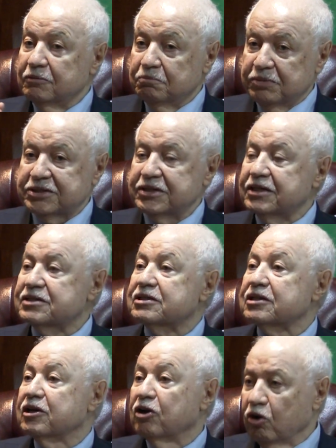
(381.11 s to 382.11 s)
business
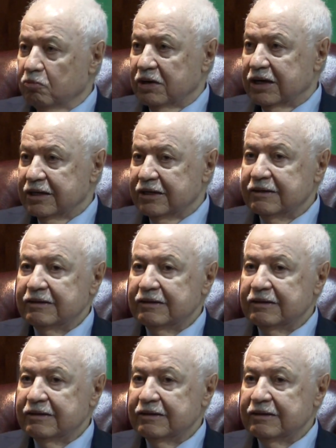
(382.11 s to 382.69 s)
globally.